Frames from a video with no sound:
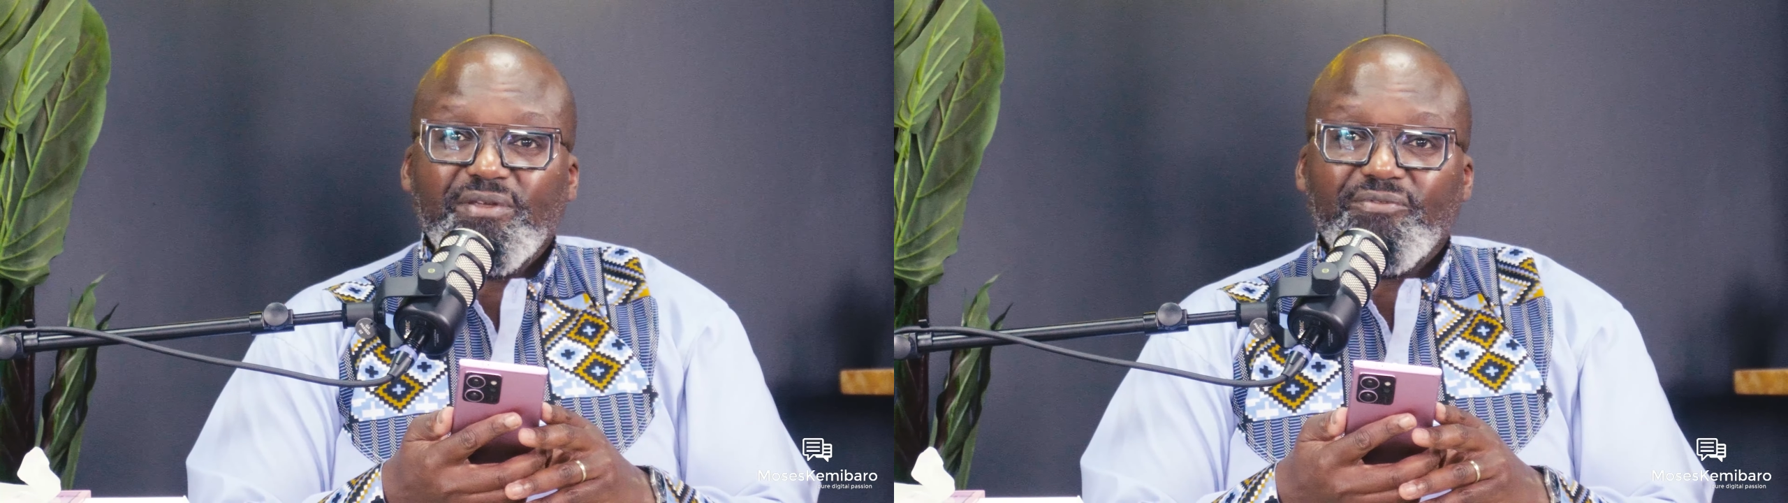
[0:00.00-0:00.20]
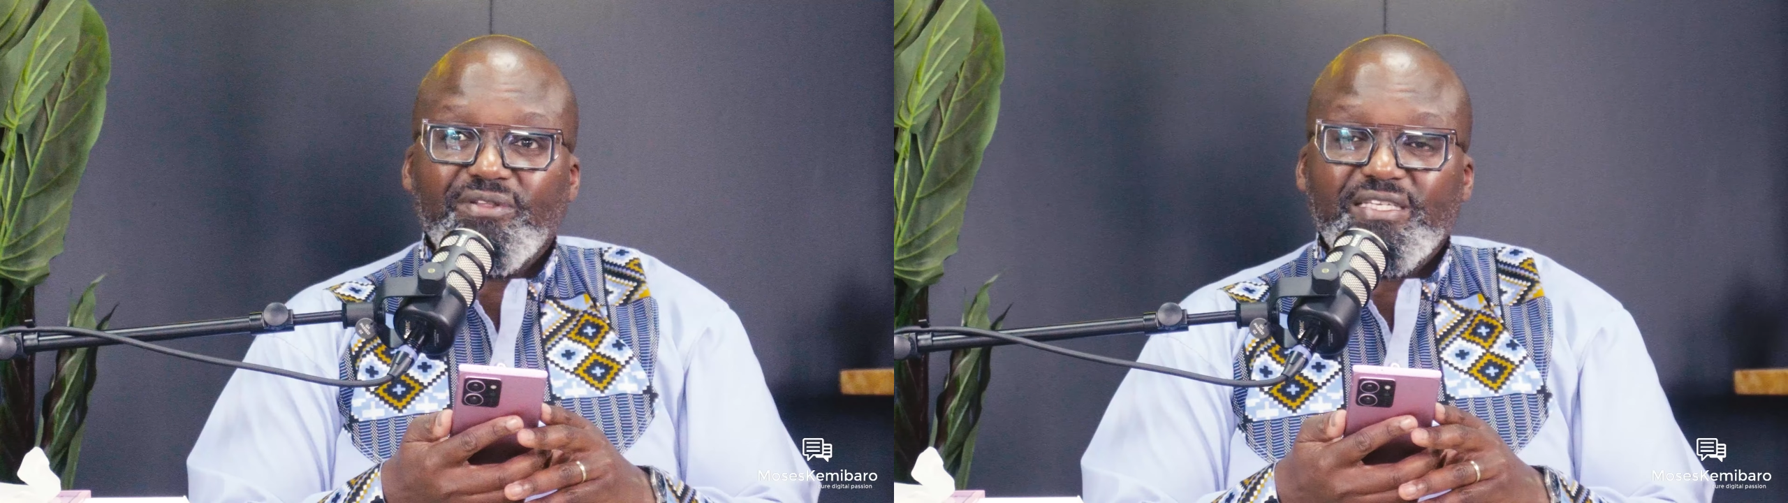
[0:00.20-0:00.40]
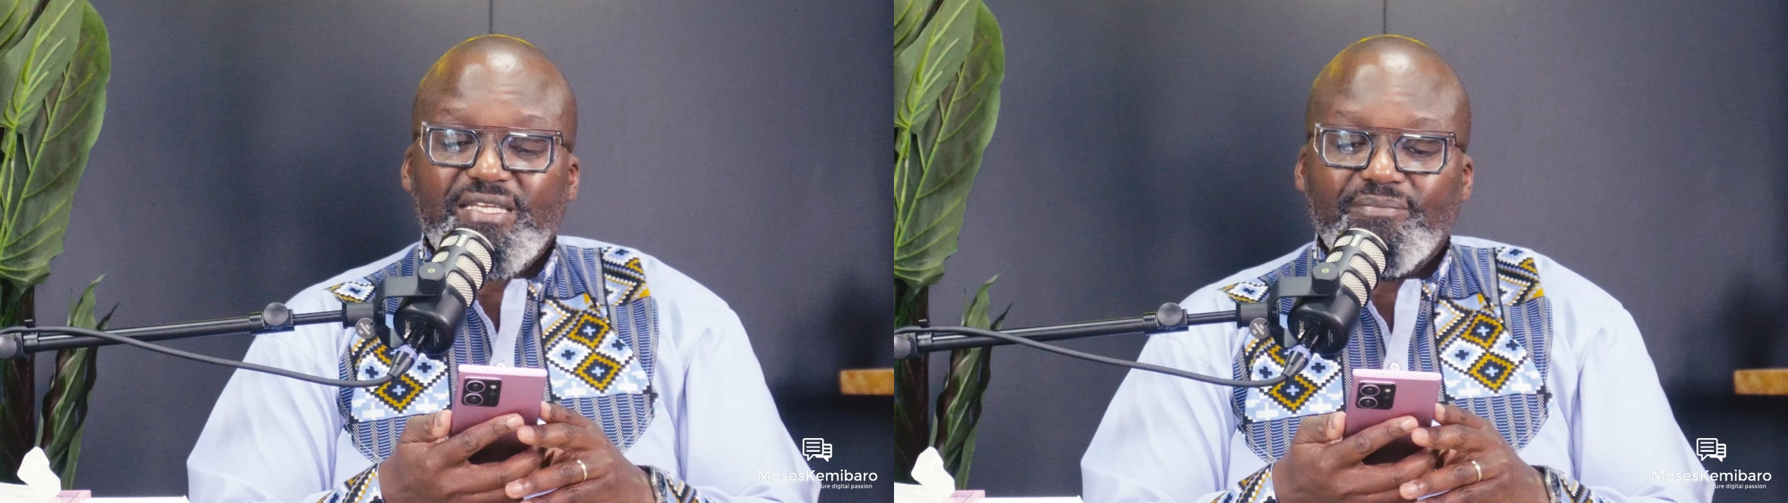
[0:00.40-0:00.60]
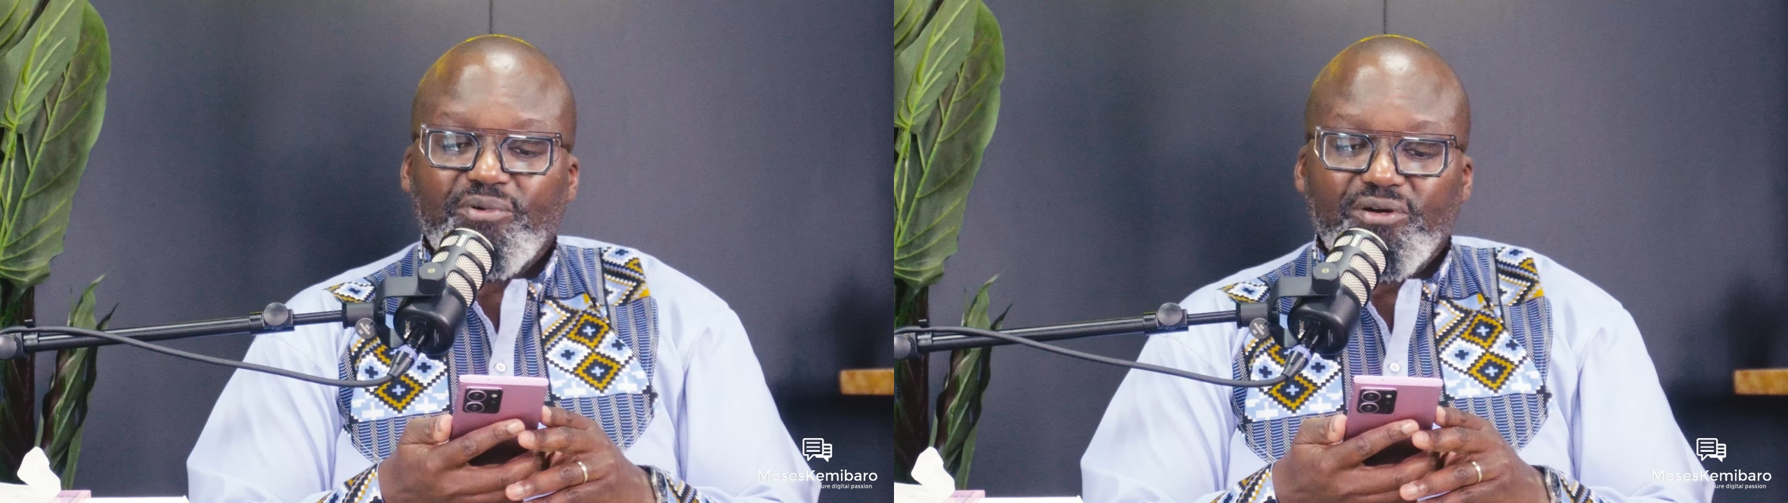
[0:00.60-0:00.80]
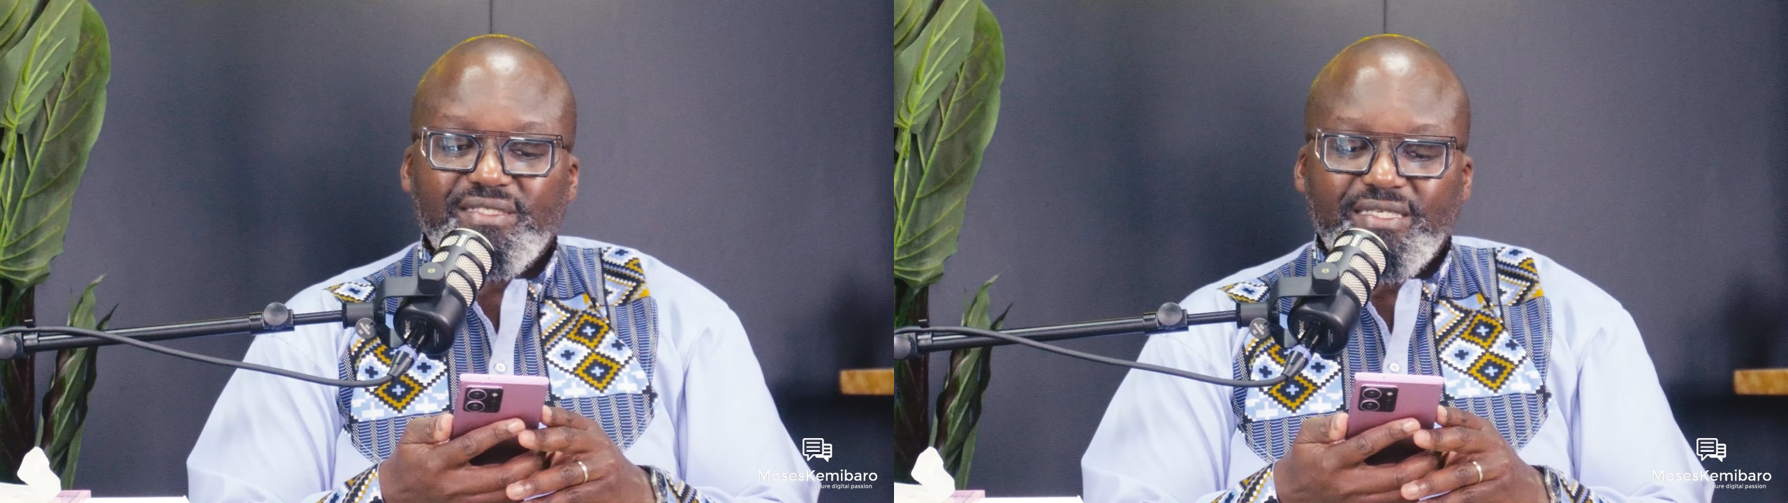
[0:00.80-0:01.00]
me for this
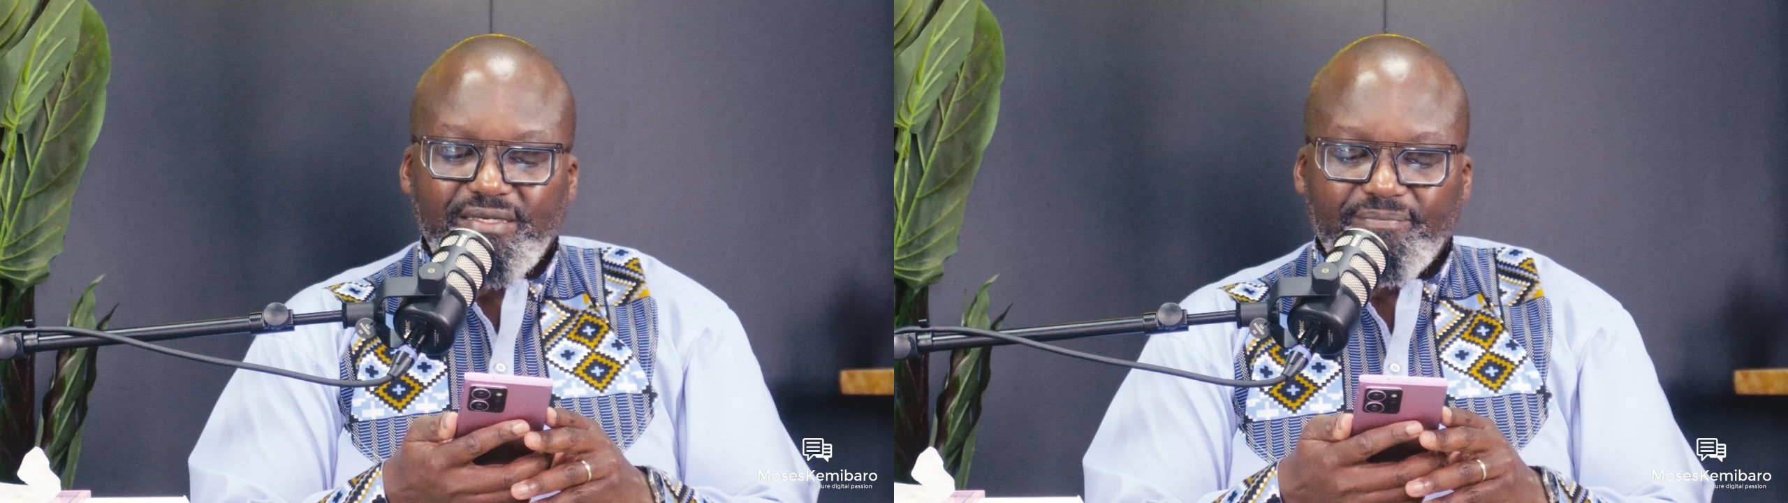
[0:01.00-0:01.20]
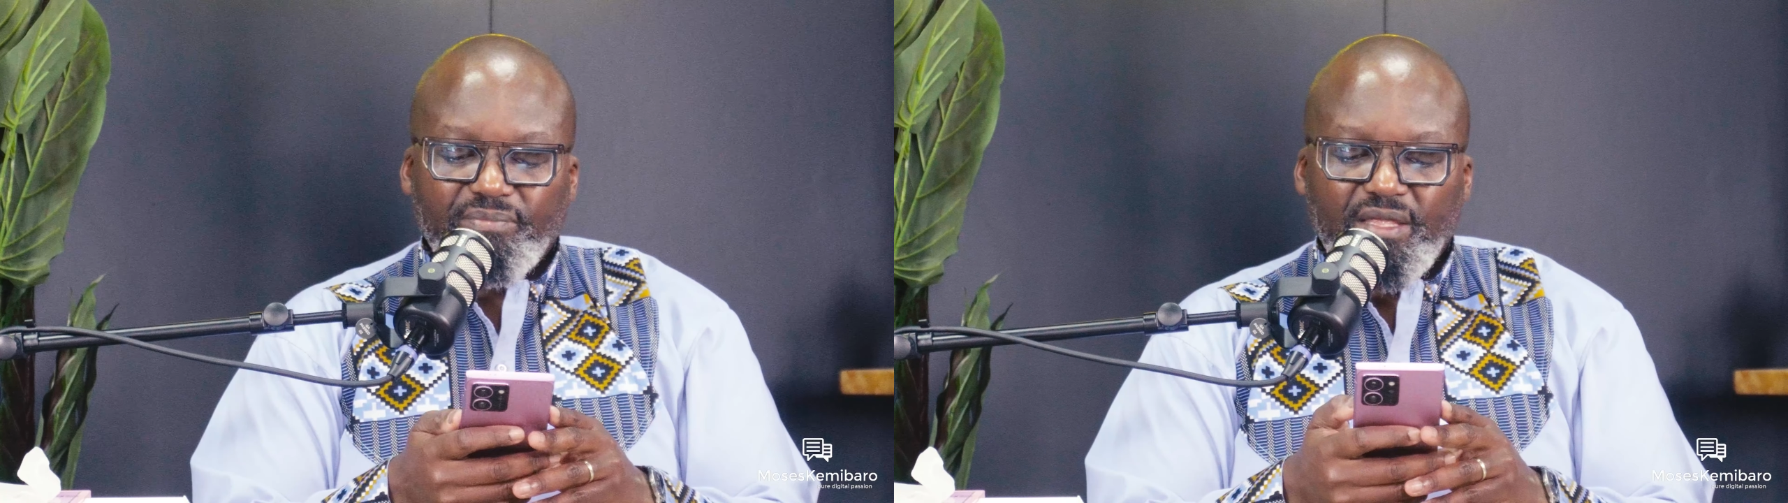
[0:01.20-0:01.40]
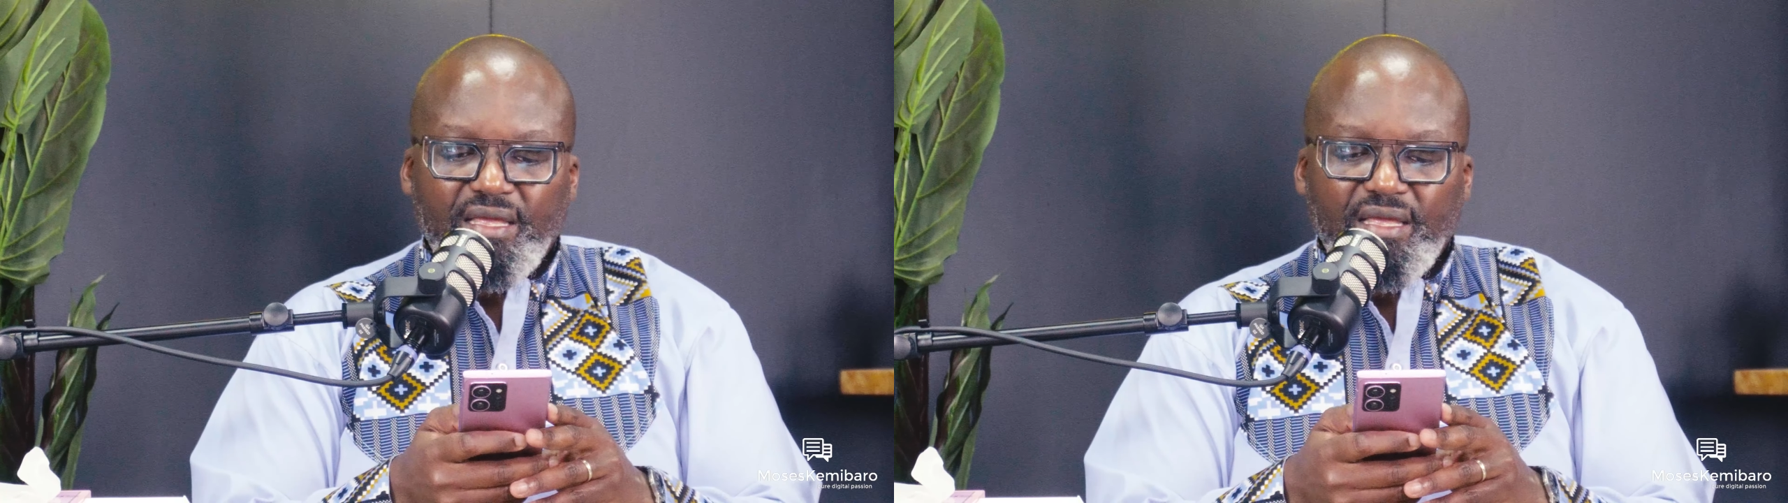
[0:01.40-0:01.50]
unboxing.